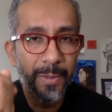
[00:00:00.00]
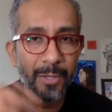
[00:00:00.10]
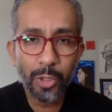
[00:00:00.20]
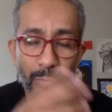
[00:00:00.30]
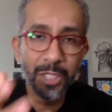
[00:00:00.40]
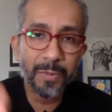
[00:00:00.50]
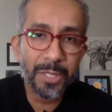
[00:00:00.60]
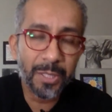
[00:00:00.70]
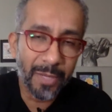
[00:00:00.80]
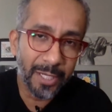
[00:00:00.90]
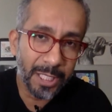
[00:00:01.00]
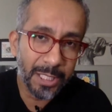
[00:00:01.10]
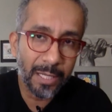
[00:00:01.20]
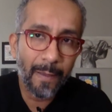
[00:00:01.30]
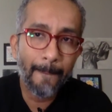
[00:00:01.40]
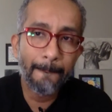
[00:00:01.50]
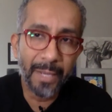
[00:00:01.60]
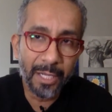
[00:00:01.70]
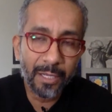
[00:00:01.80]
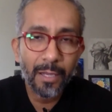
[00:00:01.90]
Which brings me to my next
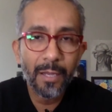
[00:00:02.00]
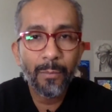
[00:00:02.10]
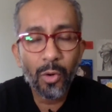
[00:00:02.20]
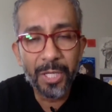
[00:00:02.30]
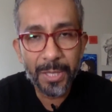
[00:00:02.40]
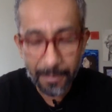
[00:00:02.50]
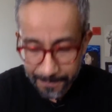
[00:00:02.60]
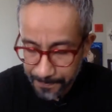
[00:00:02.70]
big point.